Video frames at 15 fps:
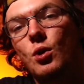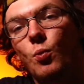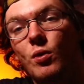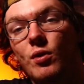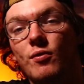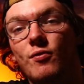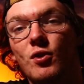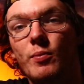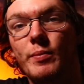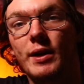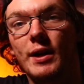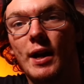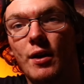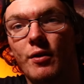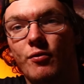When you're filming in
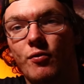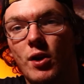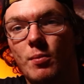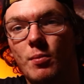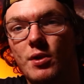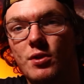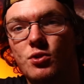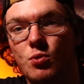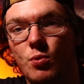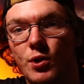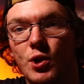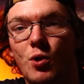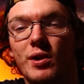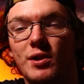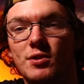higher frame rates, you are
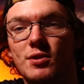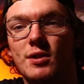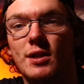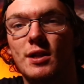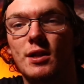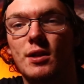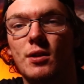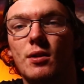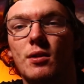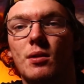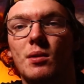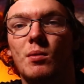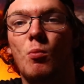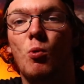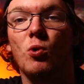going to need
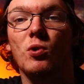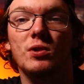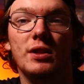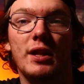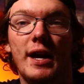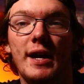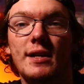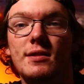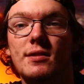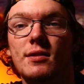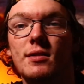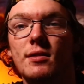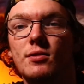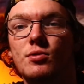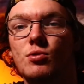more light
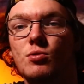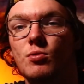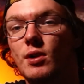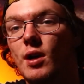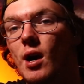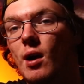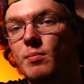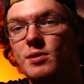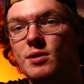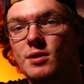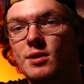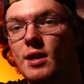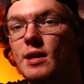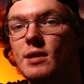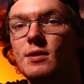to
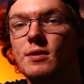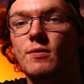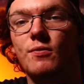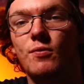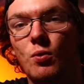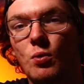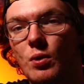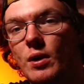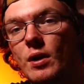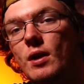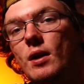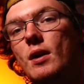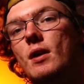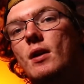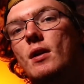compensate for,
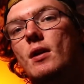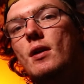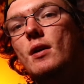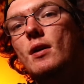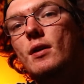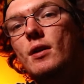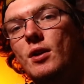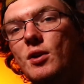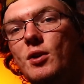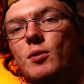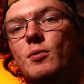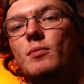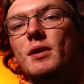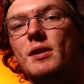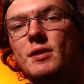you know,
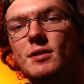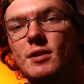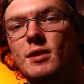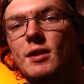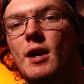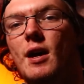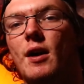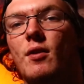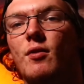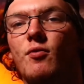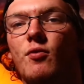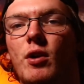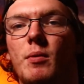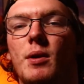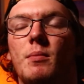like I said, the higher
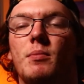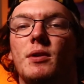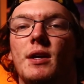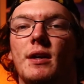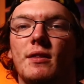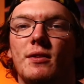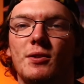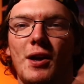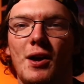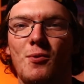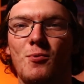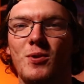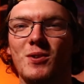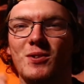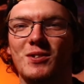frame rate. But yeah, look how
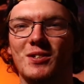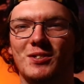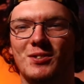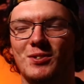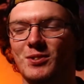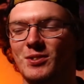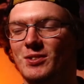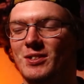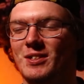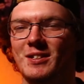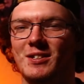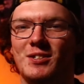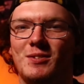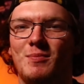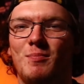weird this looks, like
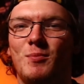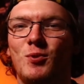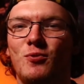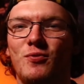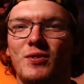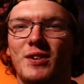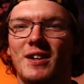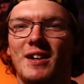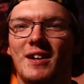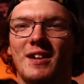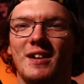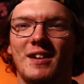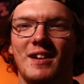just moving